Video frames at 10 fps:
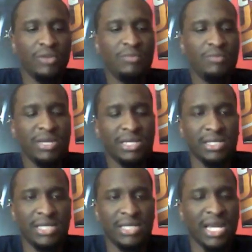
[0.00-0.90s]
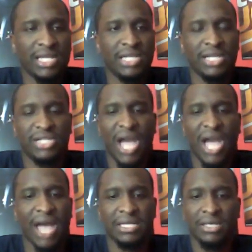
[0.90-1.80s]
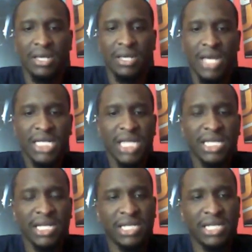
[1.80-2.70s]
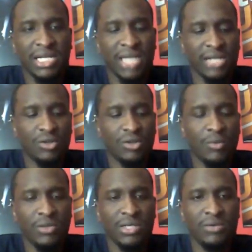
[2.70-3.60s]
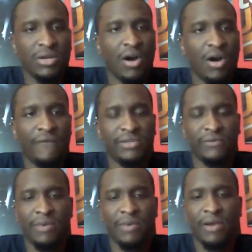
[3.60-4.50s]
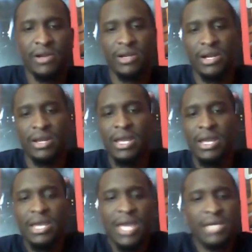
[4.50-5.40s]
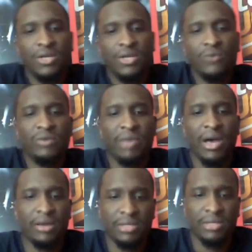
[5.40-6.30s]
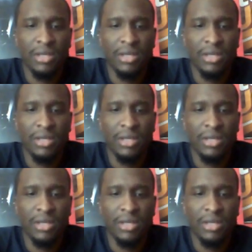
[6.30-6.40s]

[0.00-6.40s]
you missing second chance shots. That's a lot of second chance shots. Mostly you get an offensive rebound here and there. He had no rebounds.